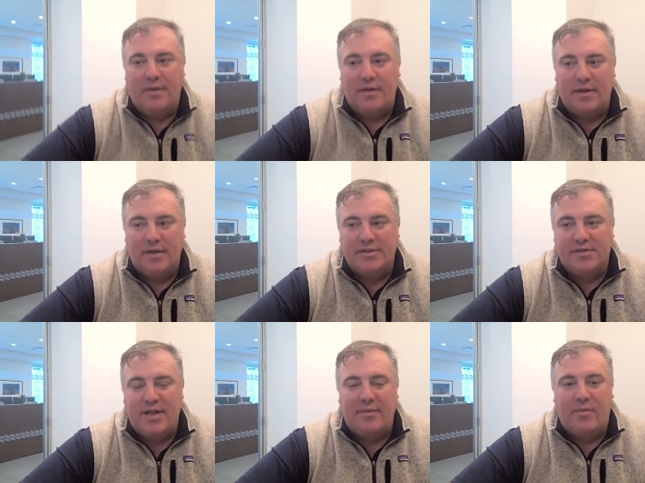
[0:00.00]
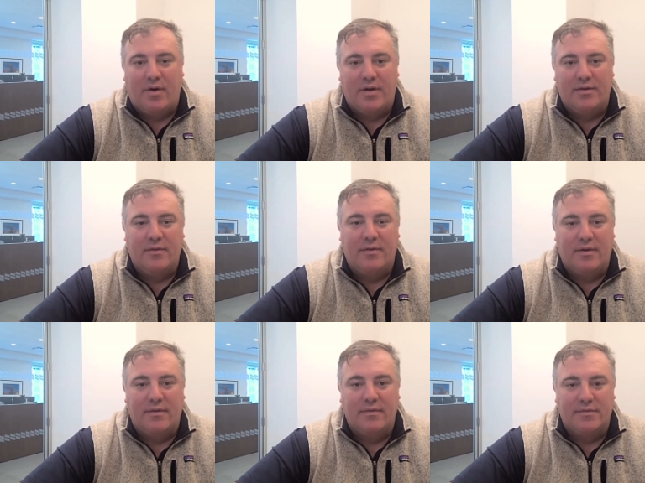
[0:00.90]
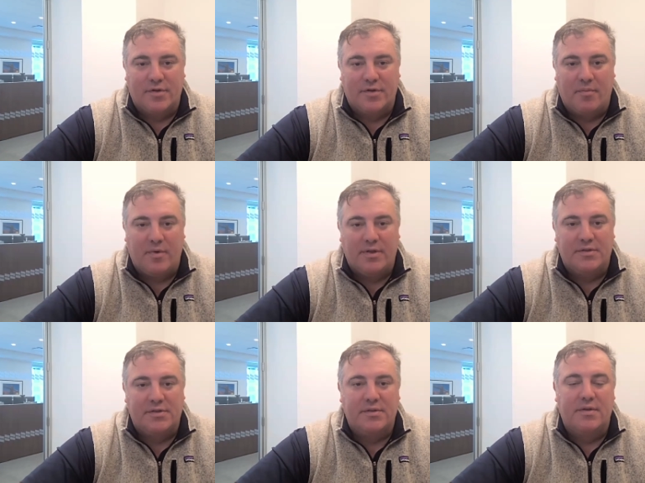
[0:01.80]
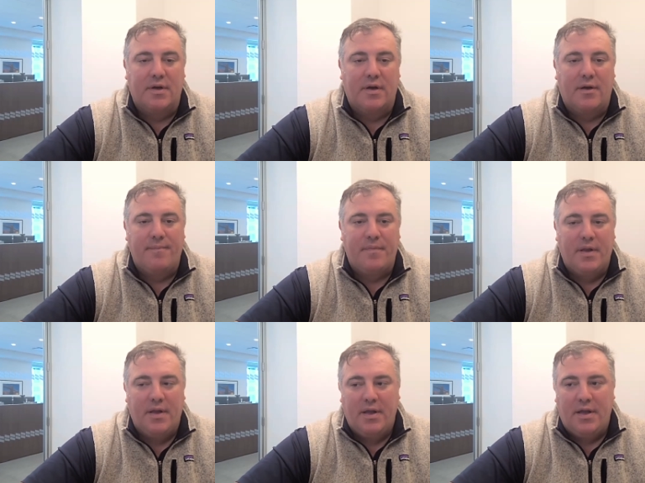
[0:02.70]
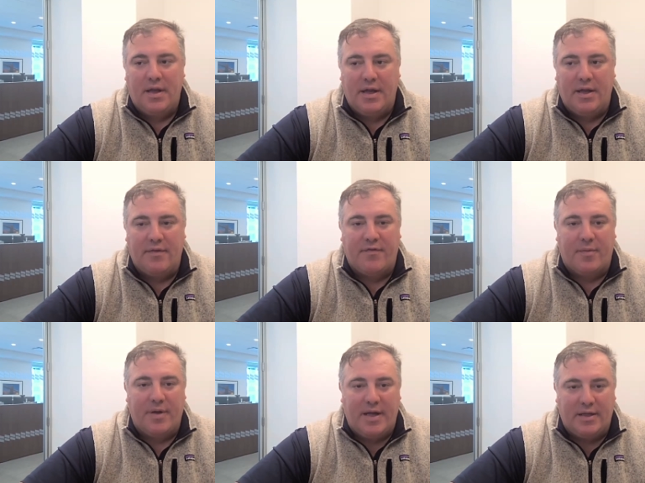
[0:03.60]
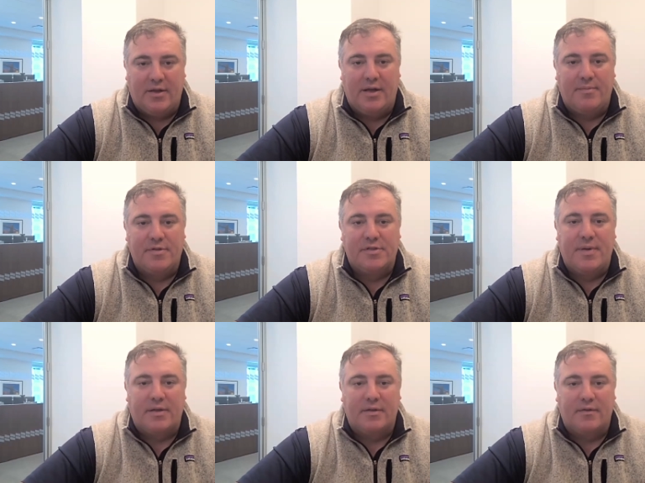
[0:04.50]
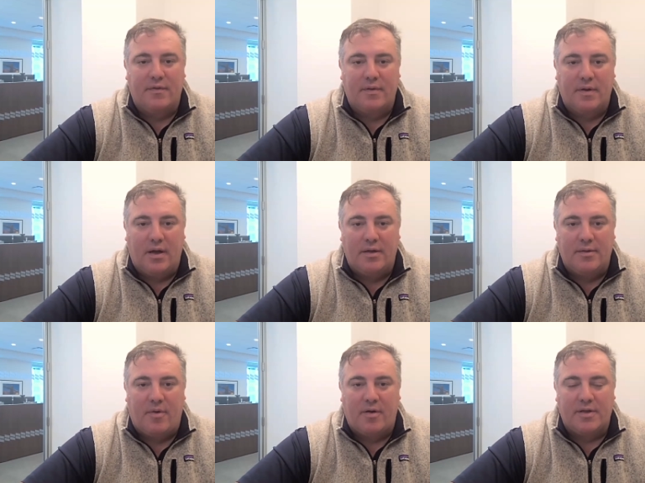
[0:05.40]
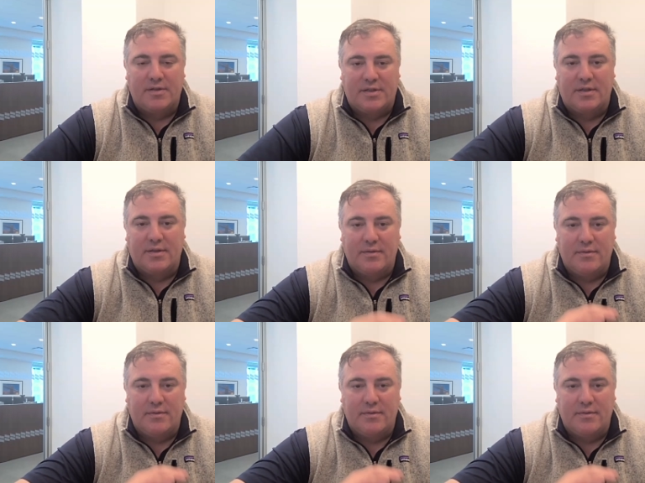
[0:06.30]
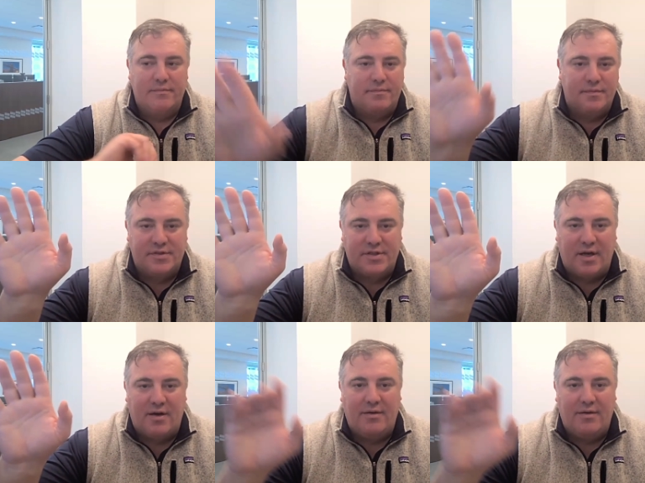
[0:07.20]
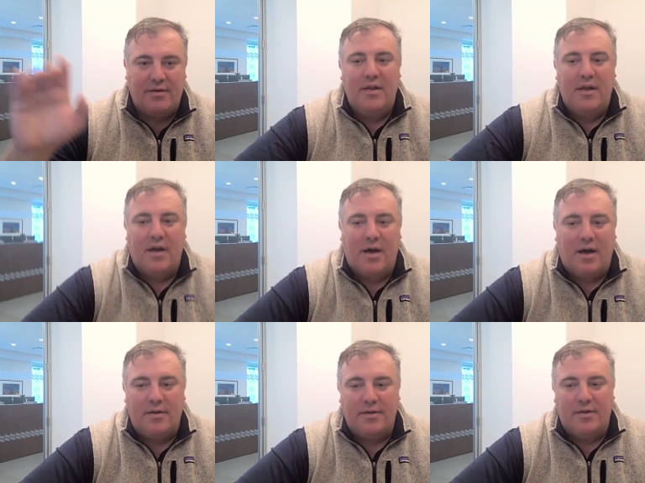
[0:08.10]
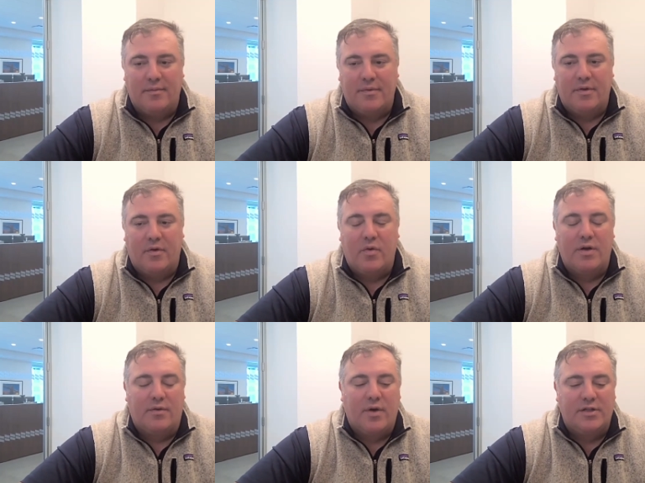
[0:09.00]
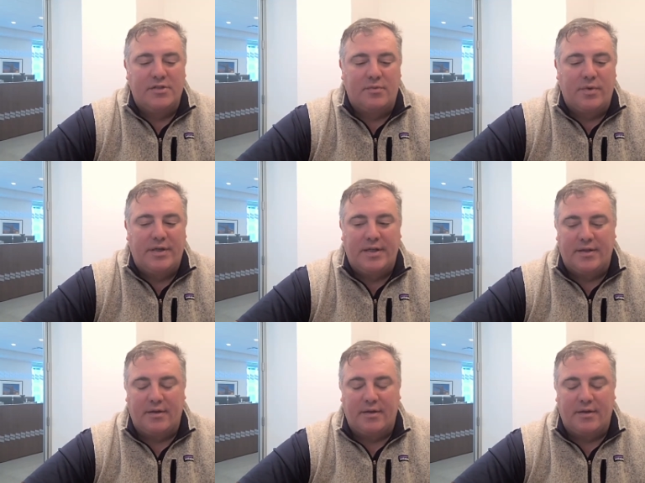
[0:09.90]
is day one, Trump wins. From a headline perspective, the market's going to sell. The question we get